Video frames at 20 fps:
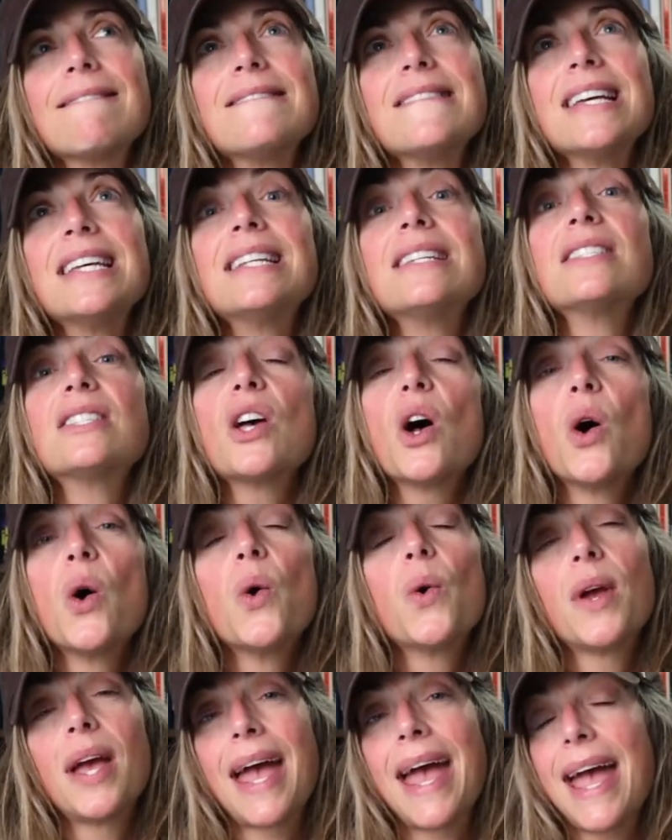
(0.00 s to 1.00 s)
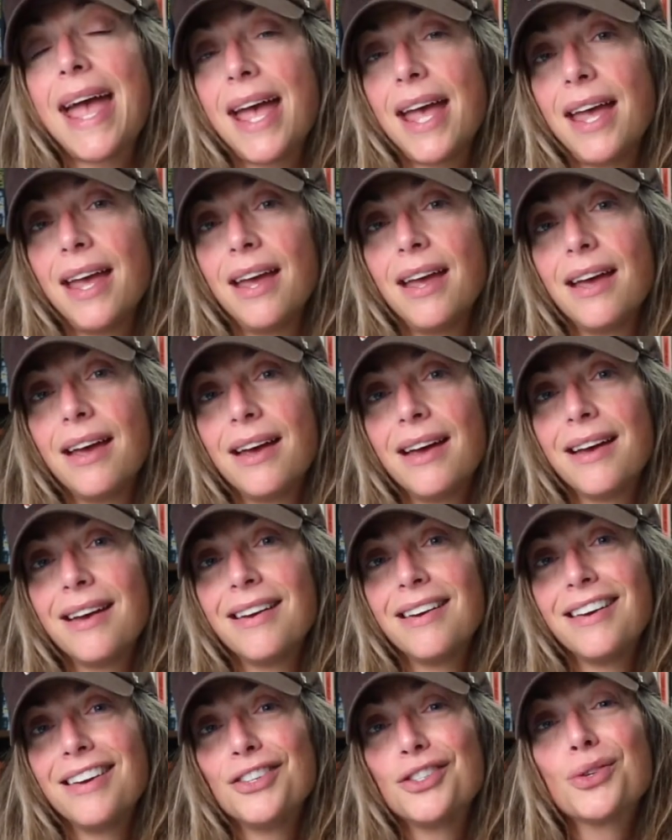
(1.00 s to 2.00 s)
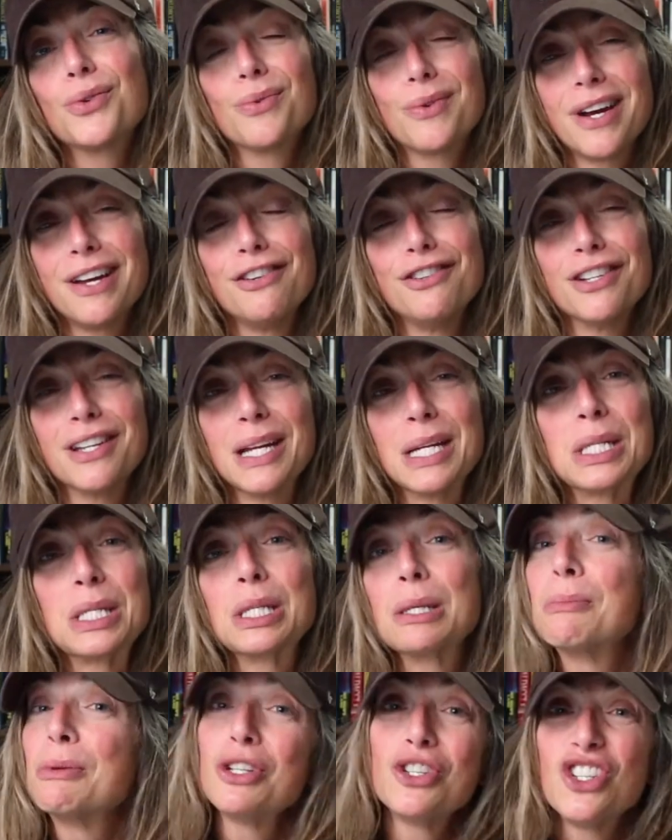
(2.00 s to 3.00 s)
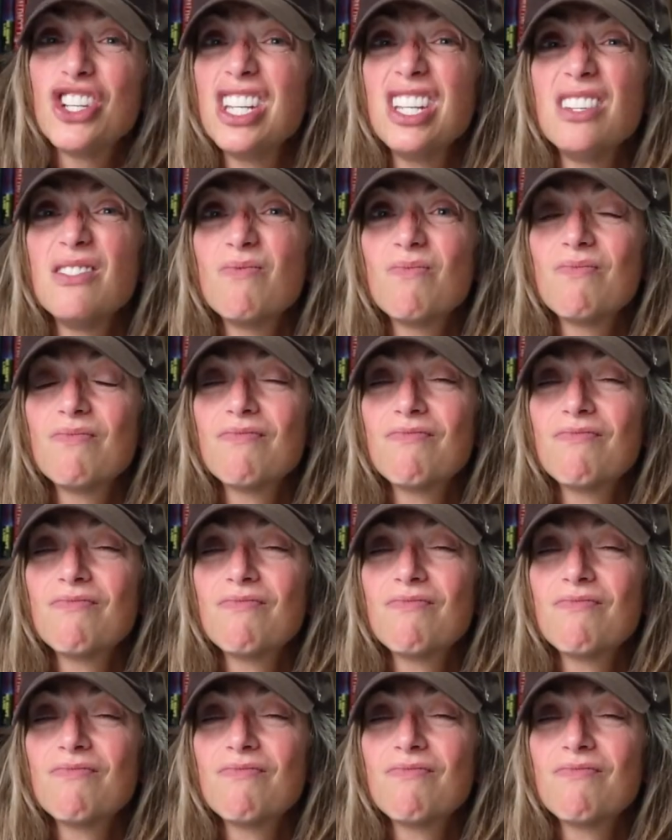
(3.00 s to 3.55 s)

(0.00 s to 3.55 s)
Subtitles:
it is okay to rage against the machine.